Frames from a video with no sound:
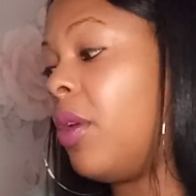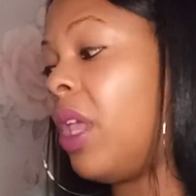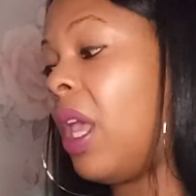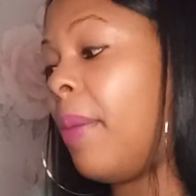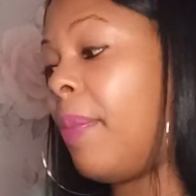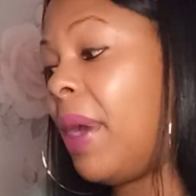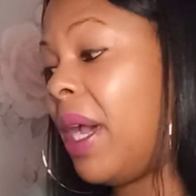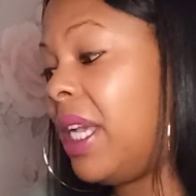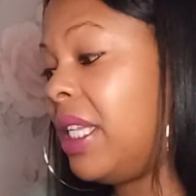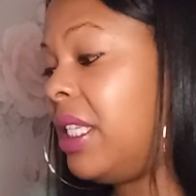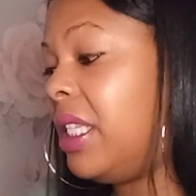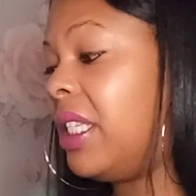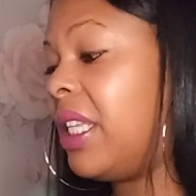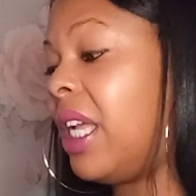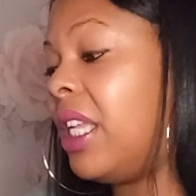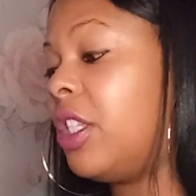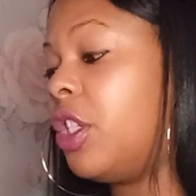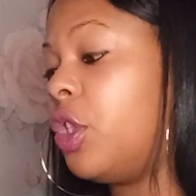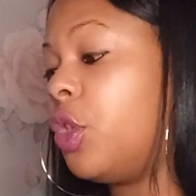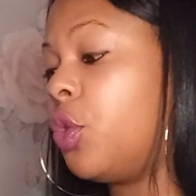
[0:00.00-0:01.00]
yeah, Pisces,
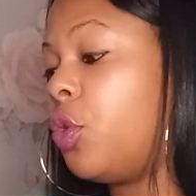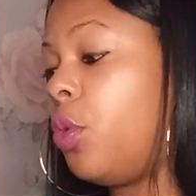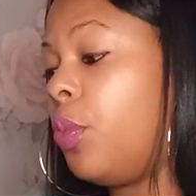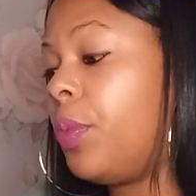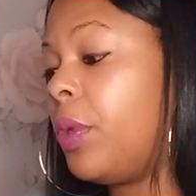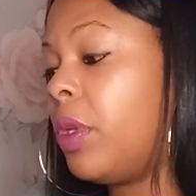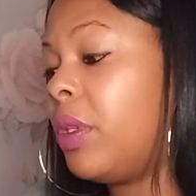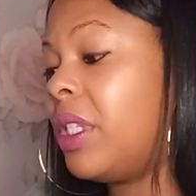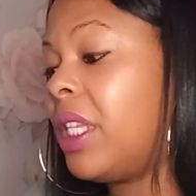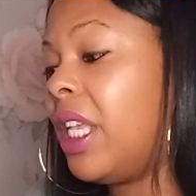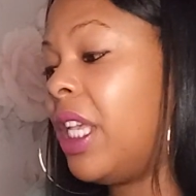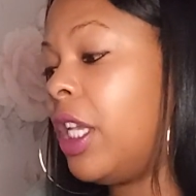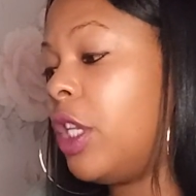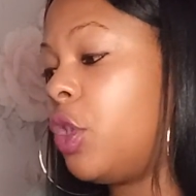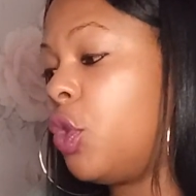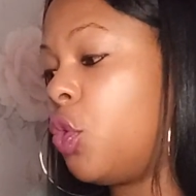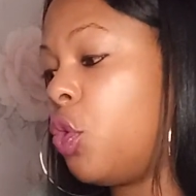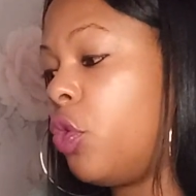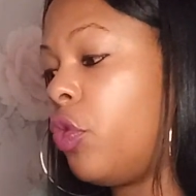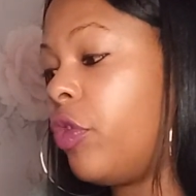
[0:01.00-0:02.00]
Cancer, Scorpio is here,
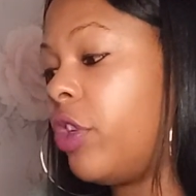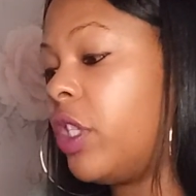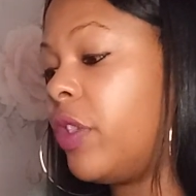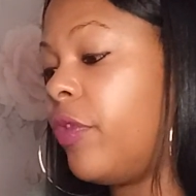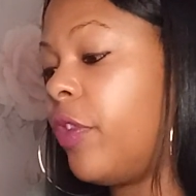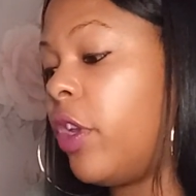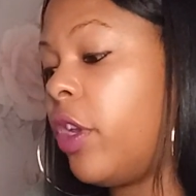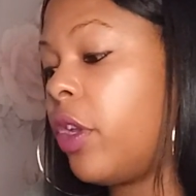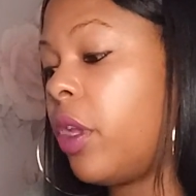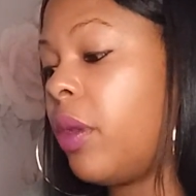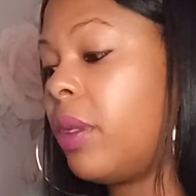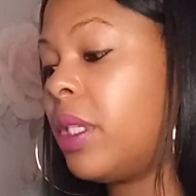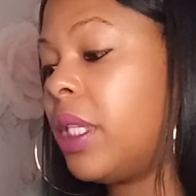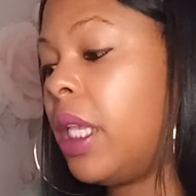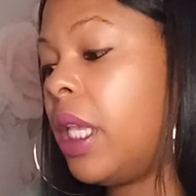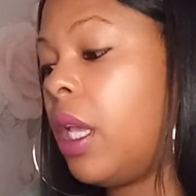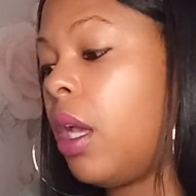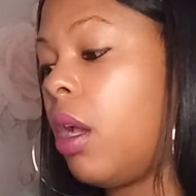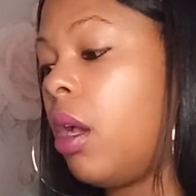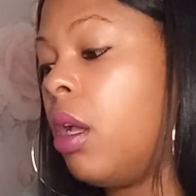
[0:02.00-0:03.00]
Taurus, Virgo is
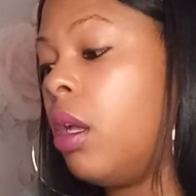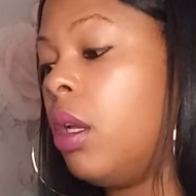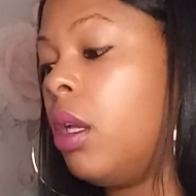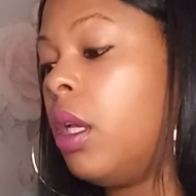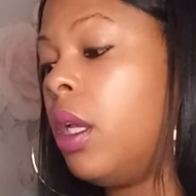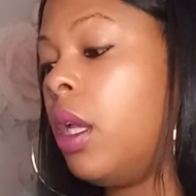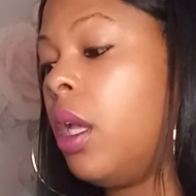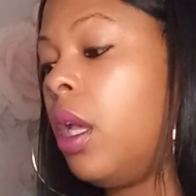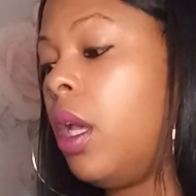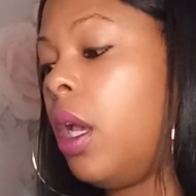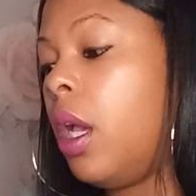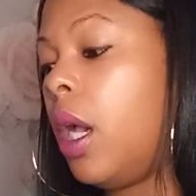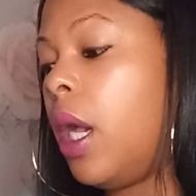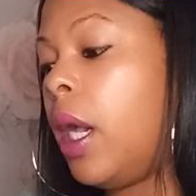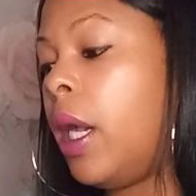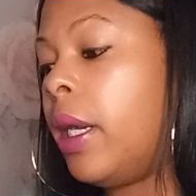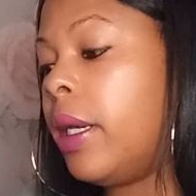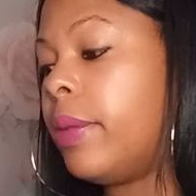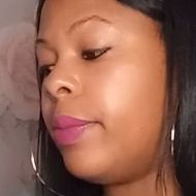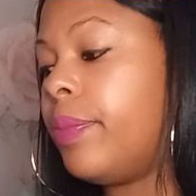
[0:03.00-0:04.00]
here,
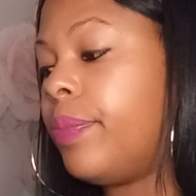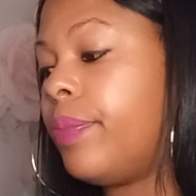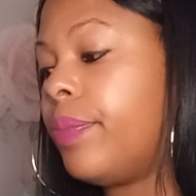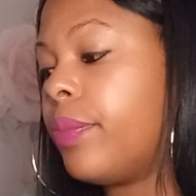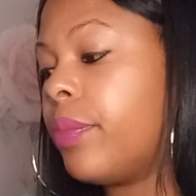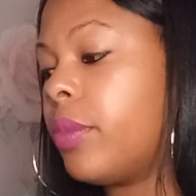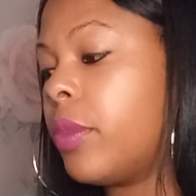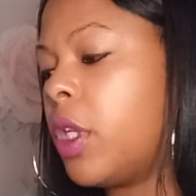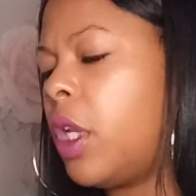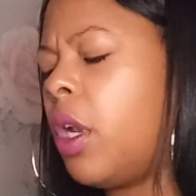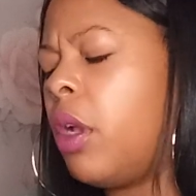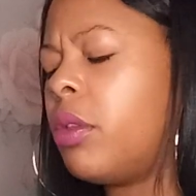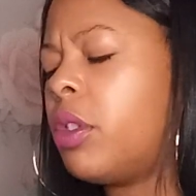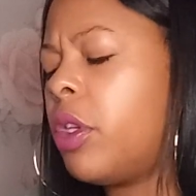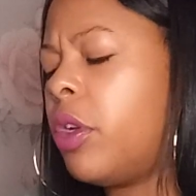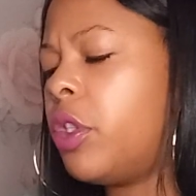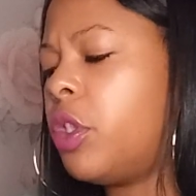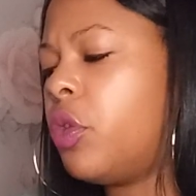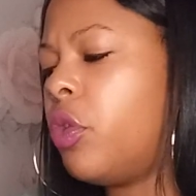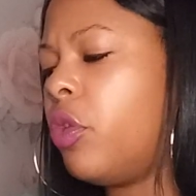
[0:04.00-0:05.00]

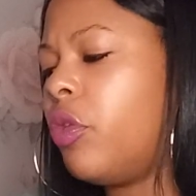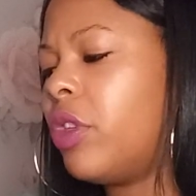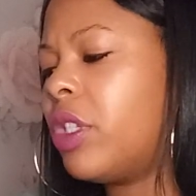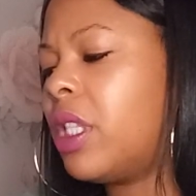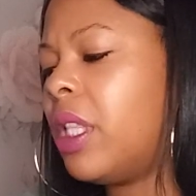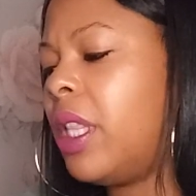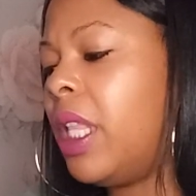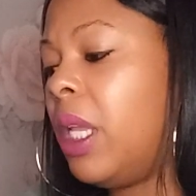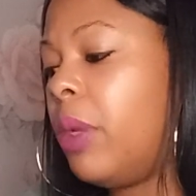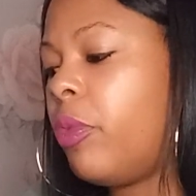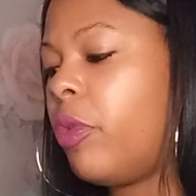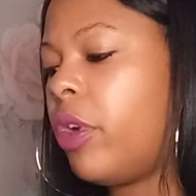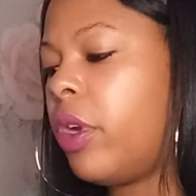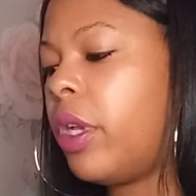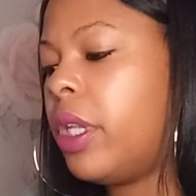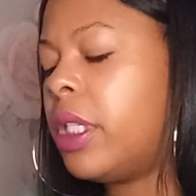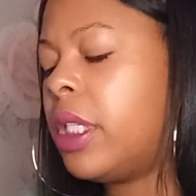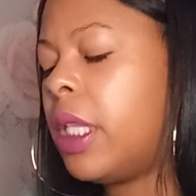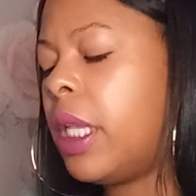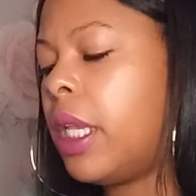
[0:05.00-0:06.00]
Taurus, Libra
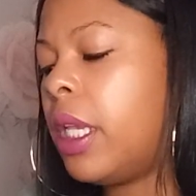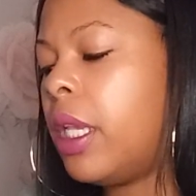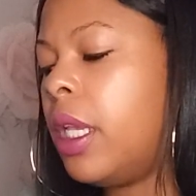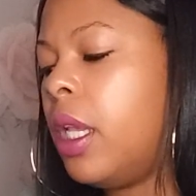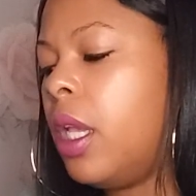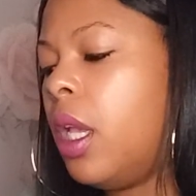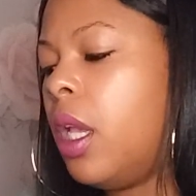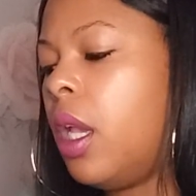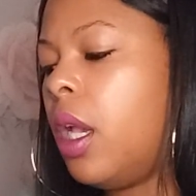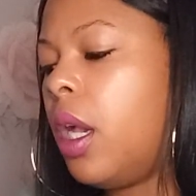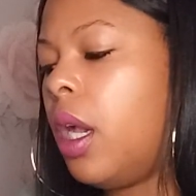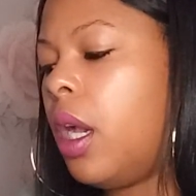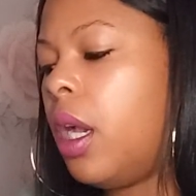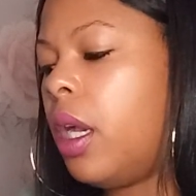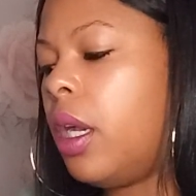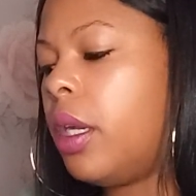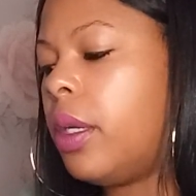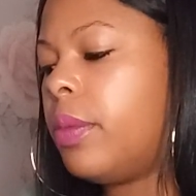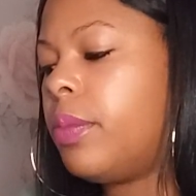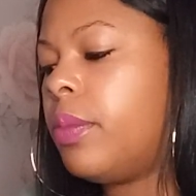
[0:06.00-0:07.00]
is there,
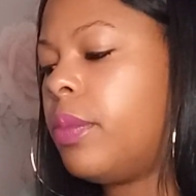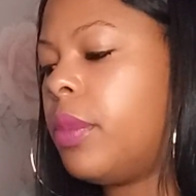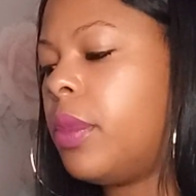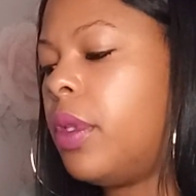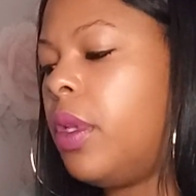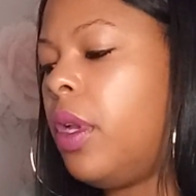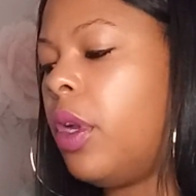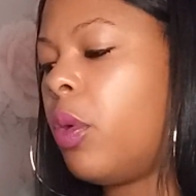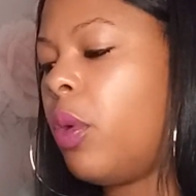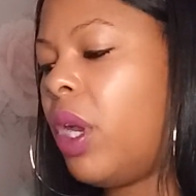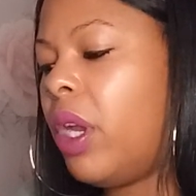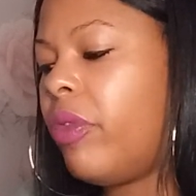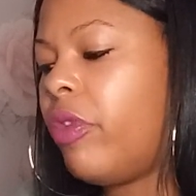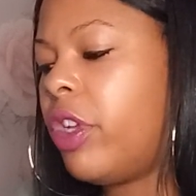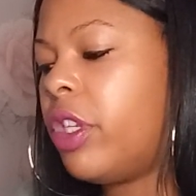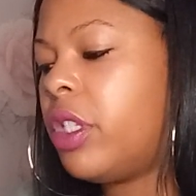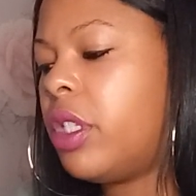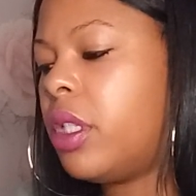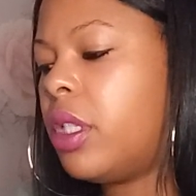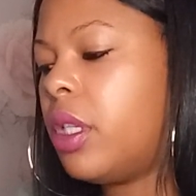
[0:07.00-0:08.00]

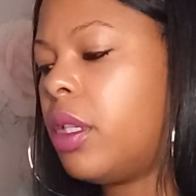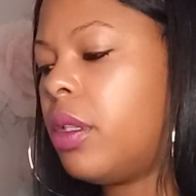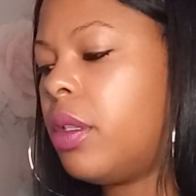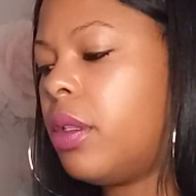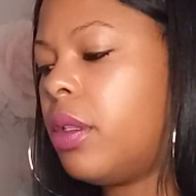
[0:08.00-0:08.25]
Aquarius,